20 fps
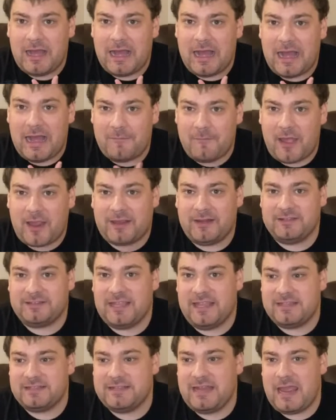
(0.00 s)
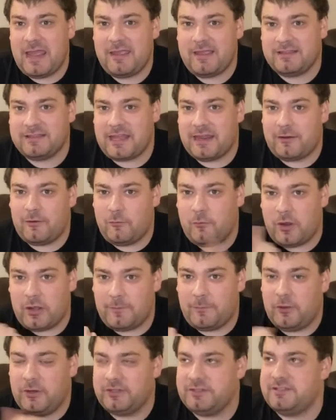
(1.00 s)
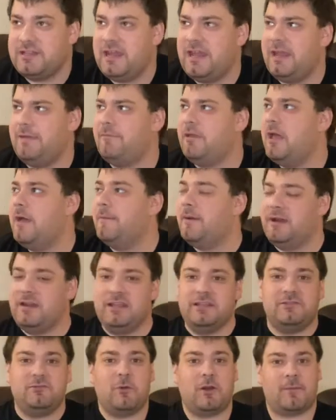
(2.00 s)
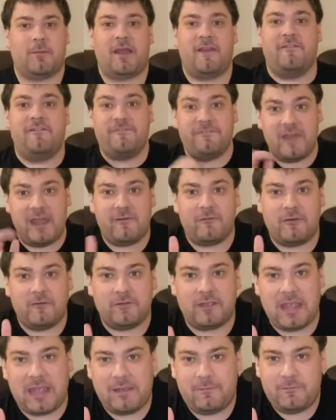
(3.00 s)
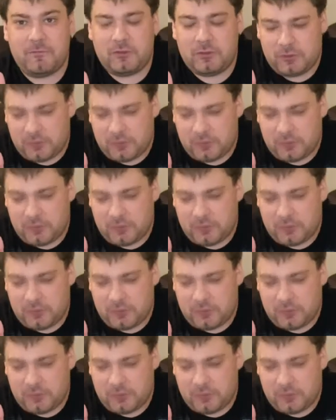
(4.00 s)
I'm not going to say his name because I don't want to put his name, but he's one of my favorite game